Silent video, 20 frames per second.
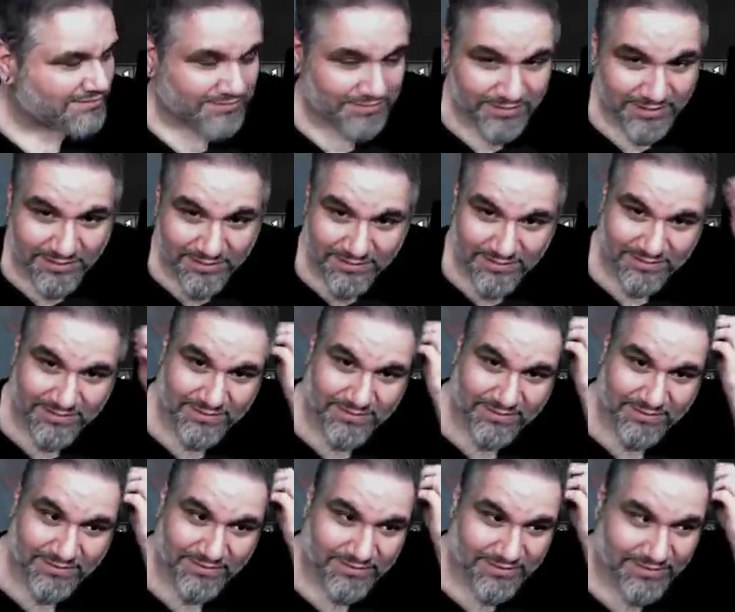for
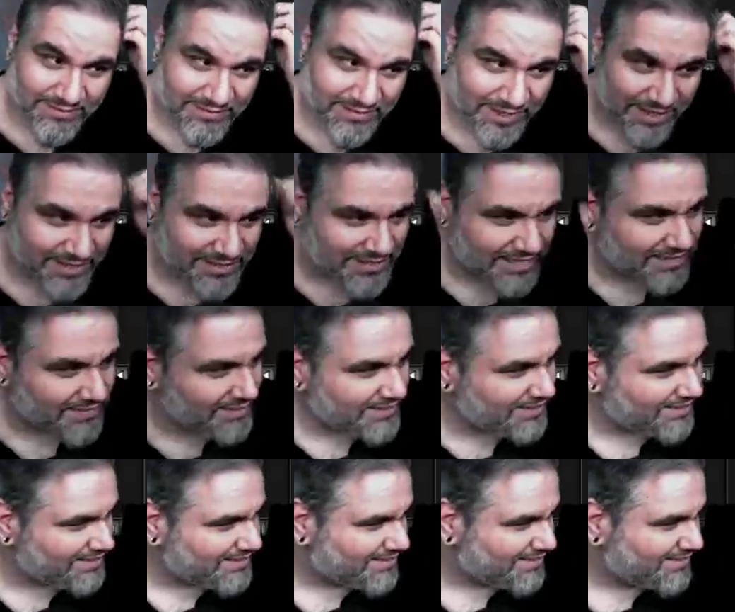
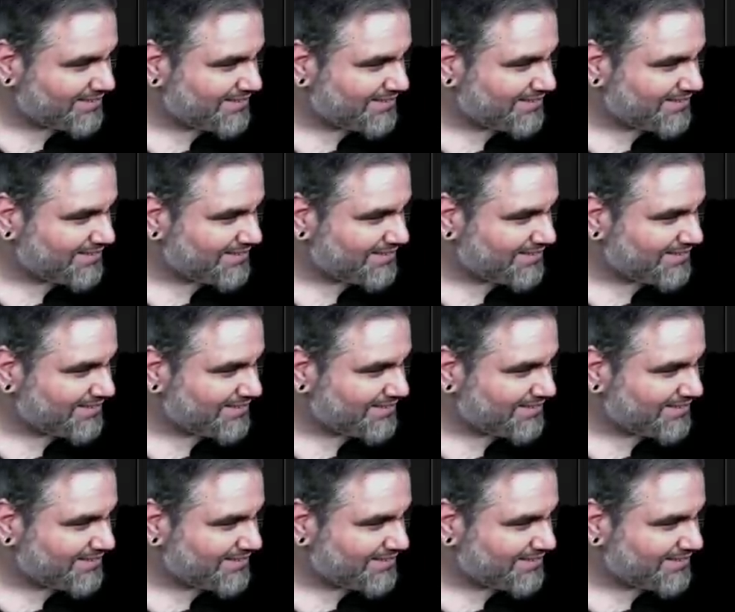Thanksgiving?